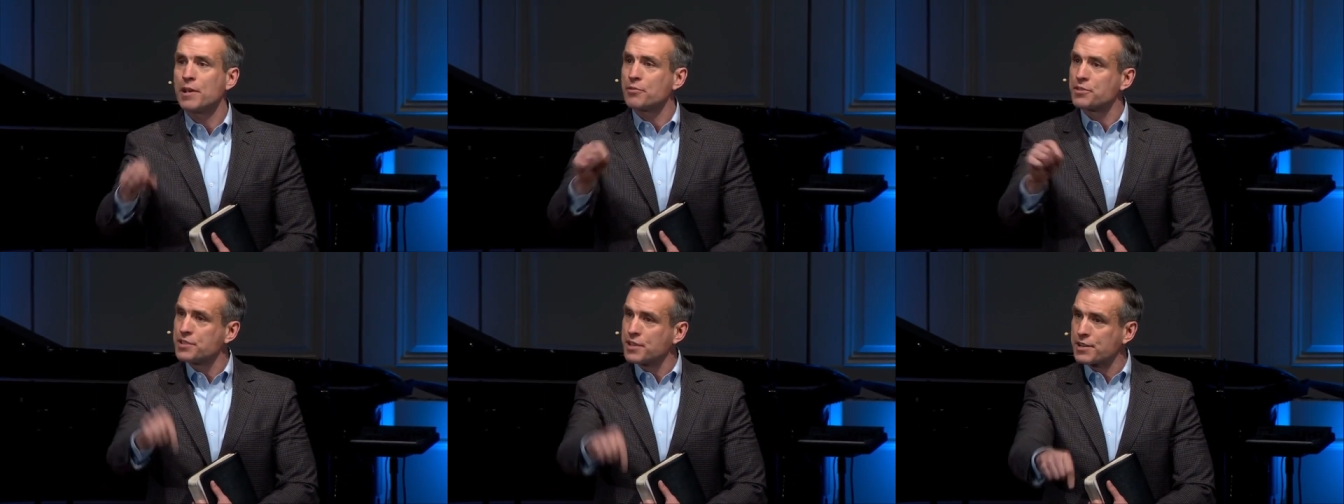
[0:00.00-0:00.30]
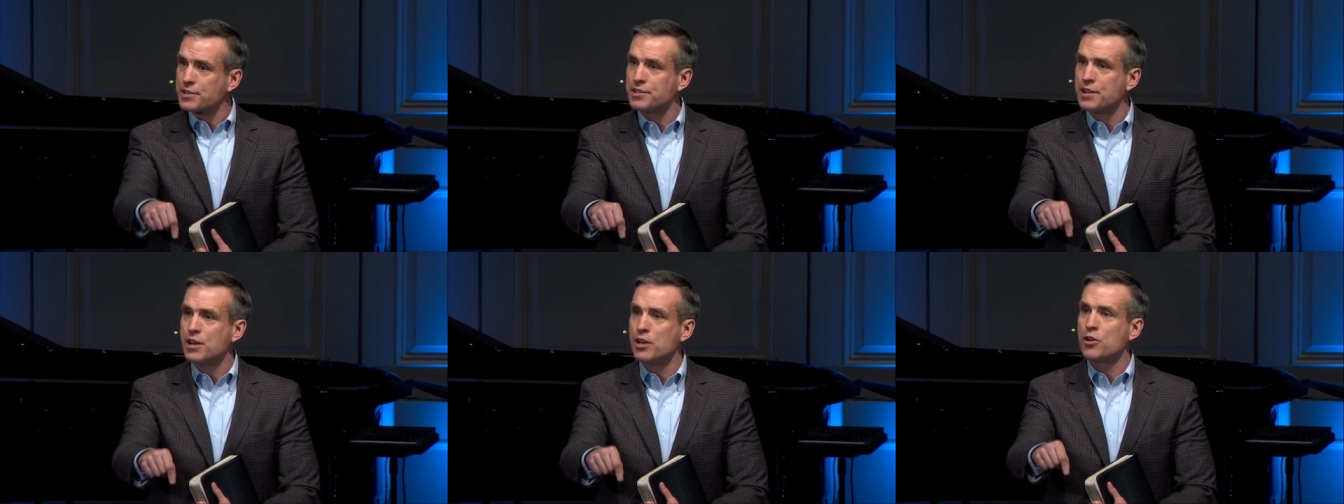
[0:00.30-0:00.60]
I was
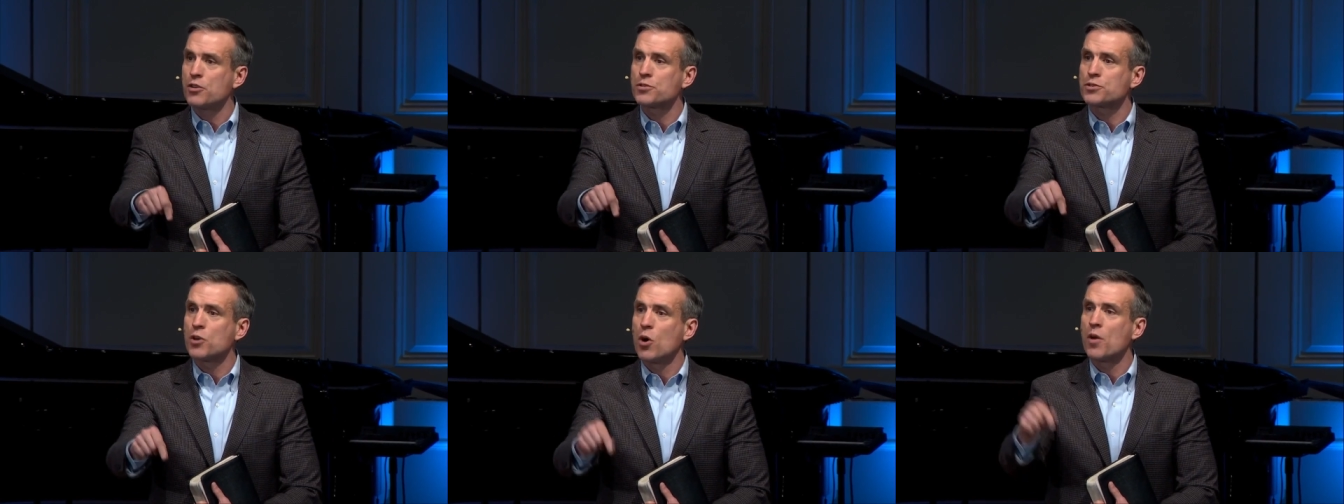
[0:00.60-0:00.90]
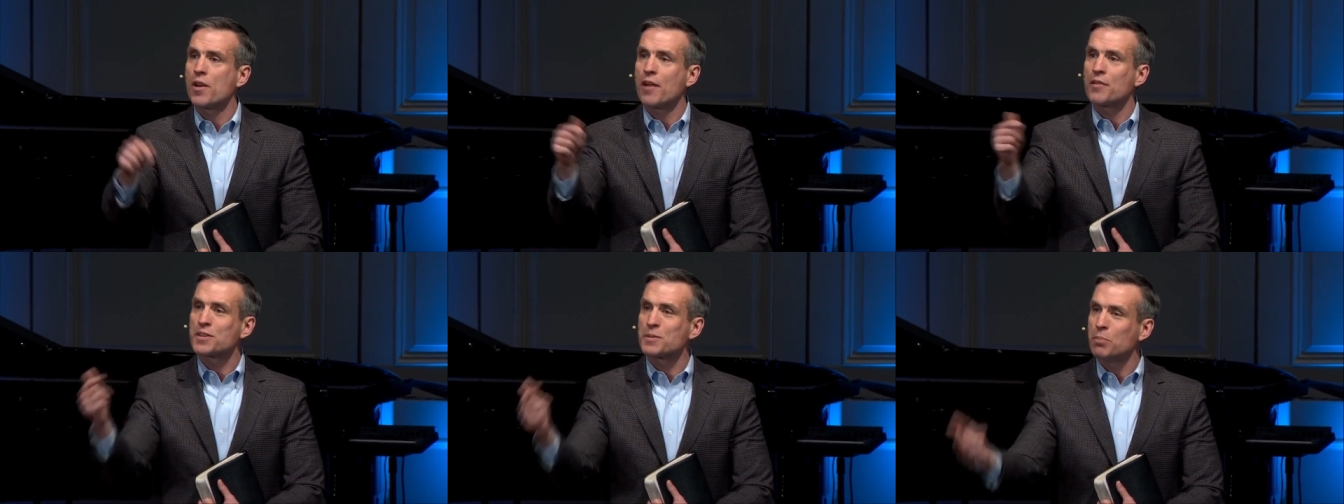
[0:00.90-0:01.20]
16 years
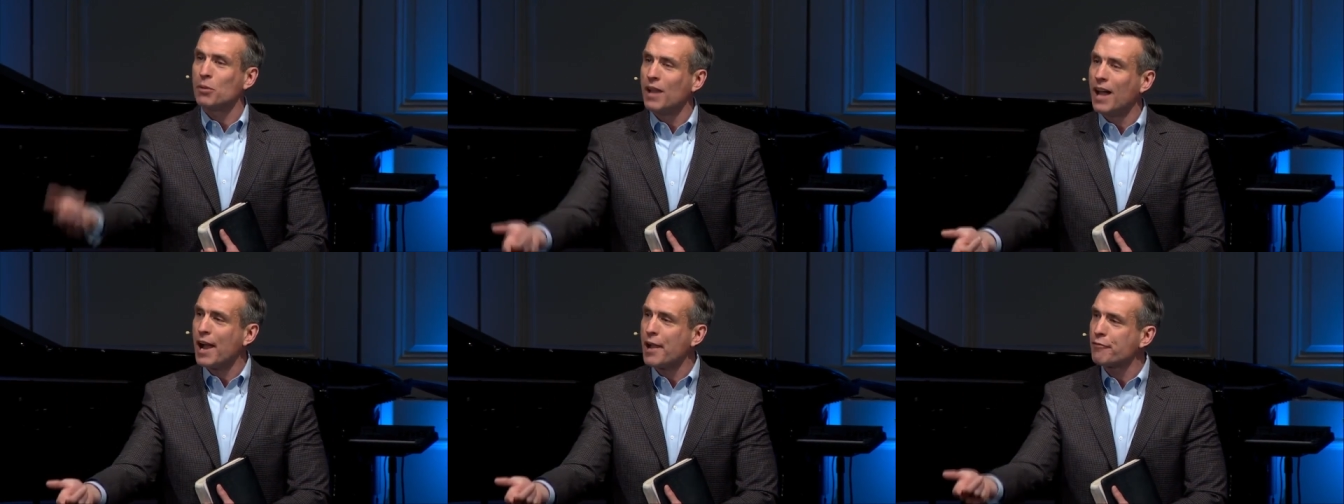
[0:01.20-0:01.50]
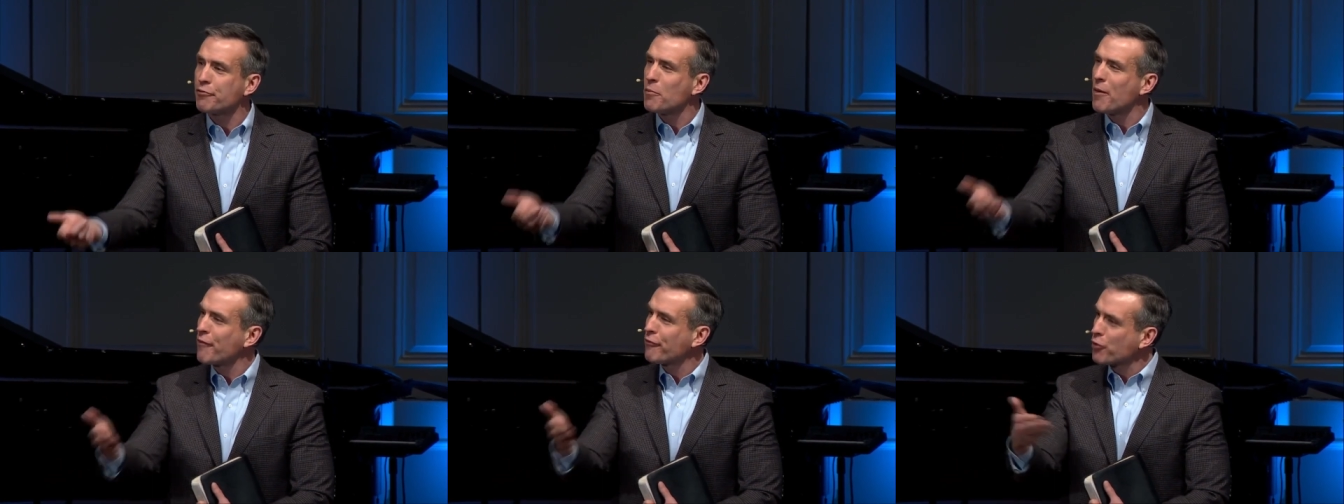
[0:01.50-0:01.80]
old. I was
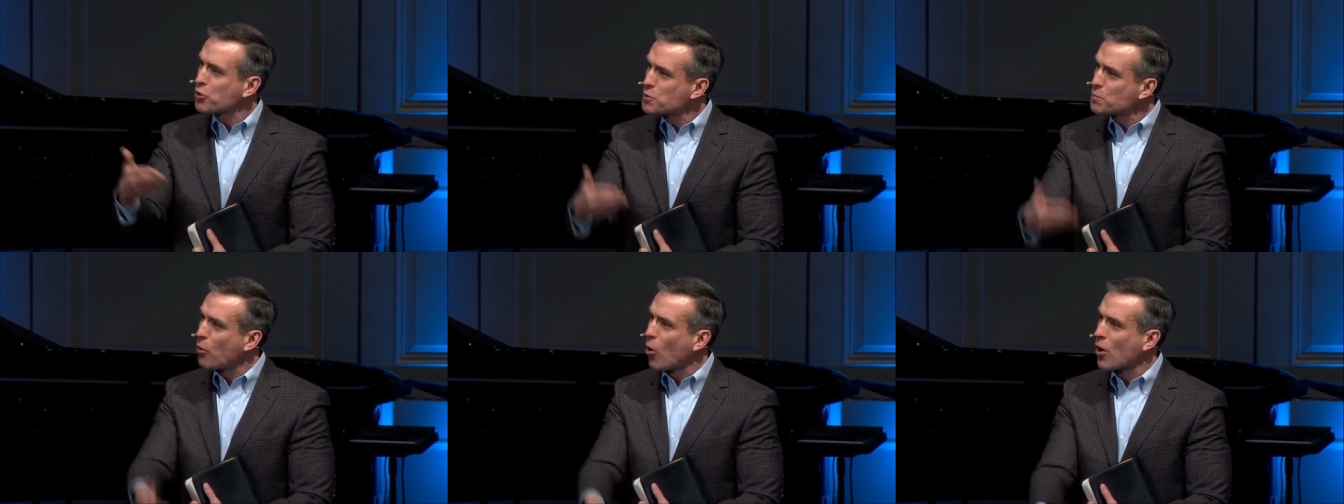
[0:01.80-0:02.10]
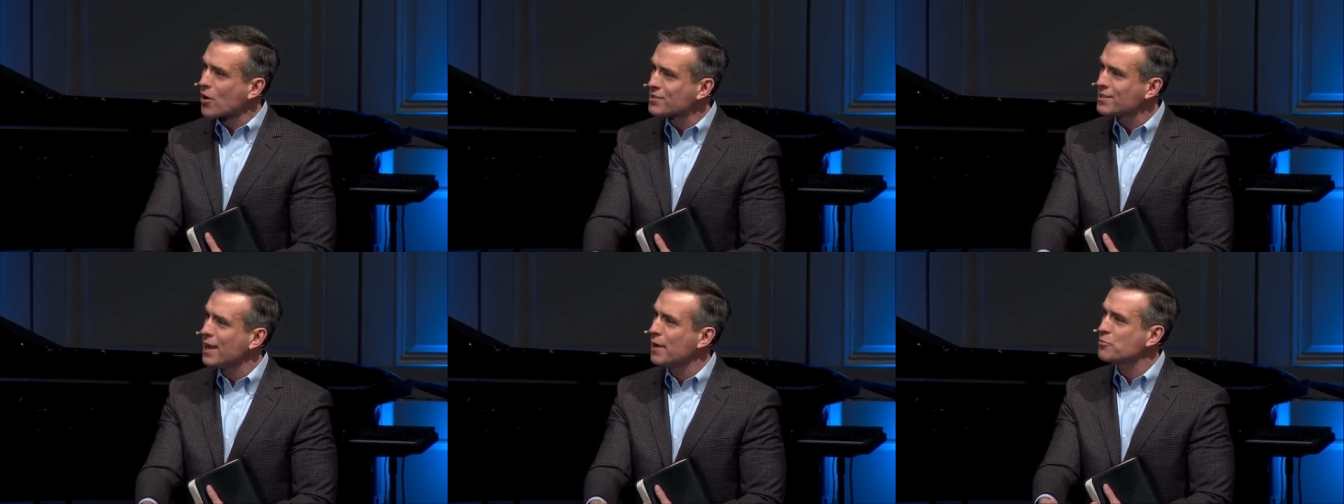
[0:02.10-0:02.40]
applying for my first
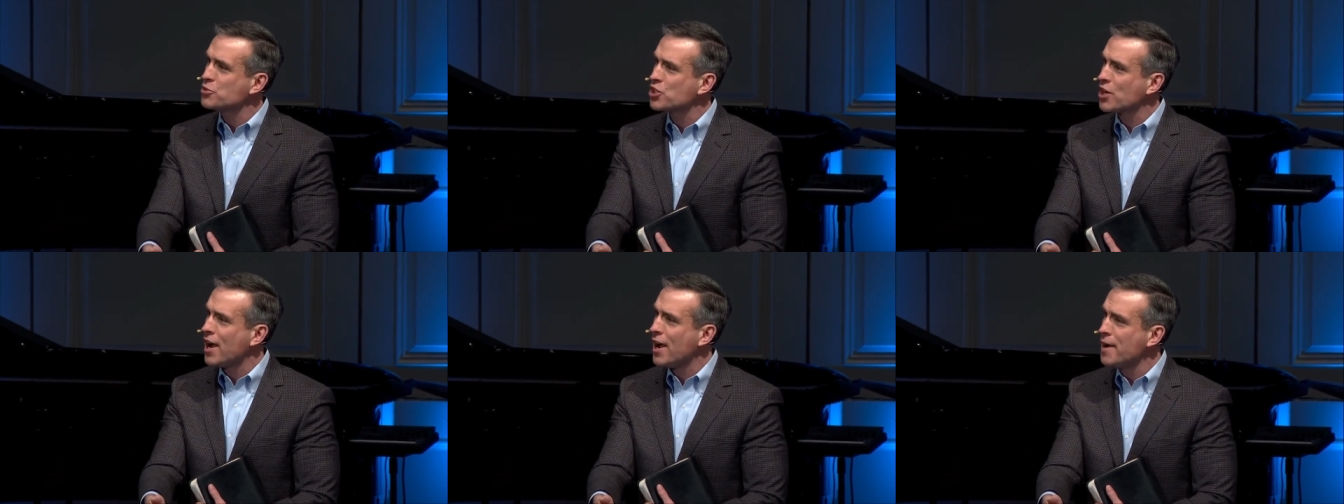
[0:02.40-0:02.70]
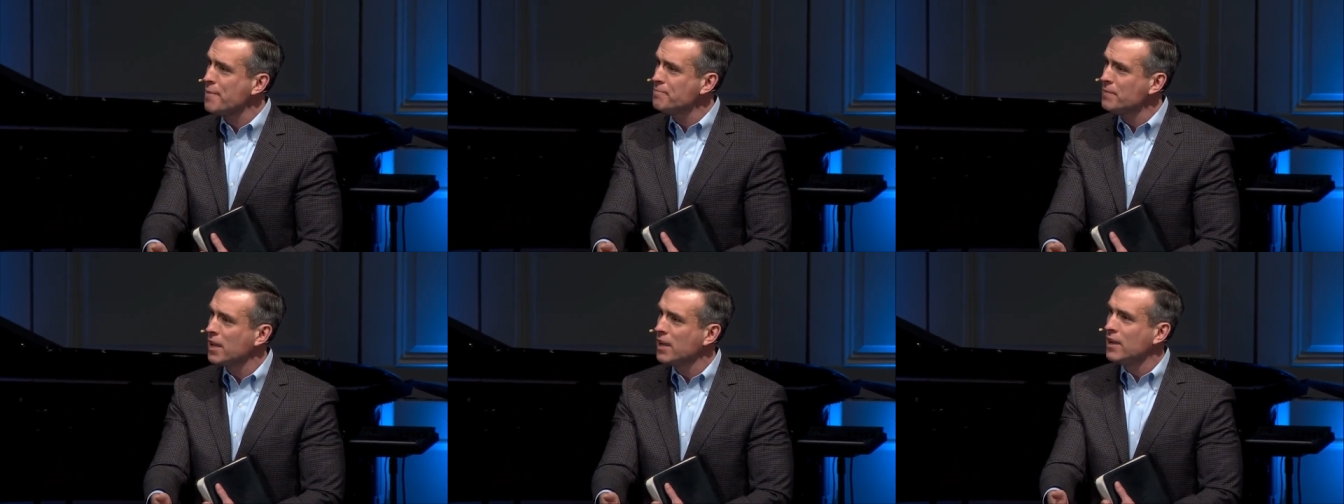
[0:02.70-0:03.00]
part time
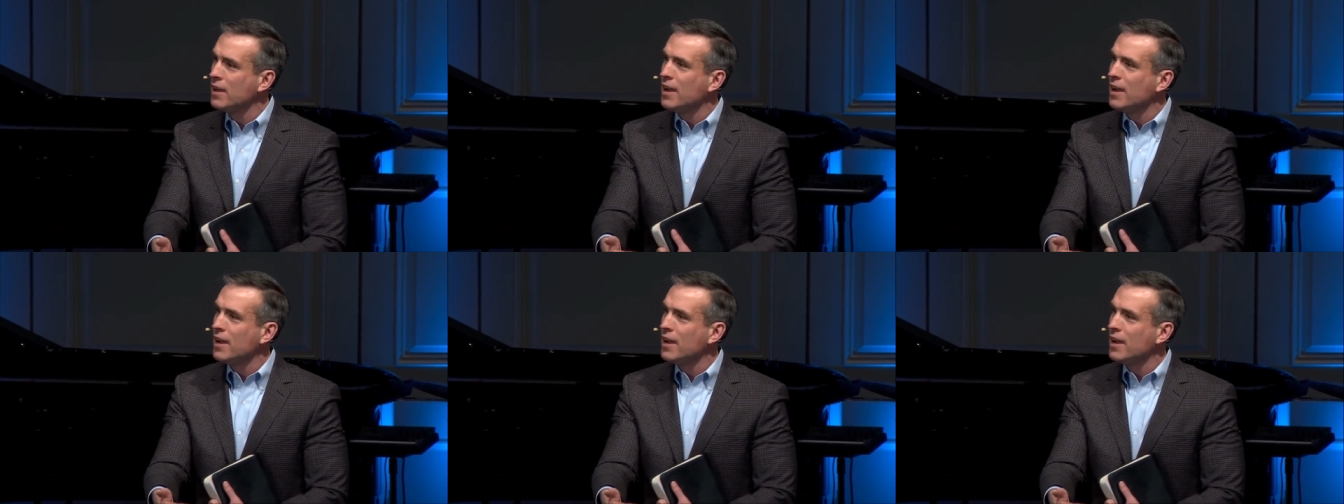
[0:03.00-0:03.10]
job.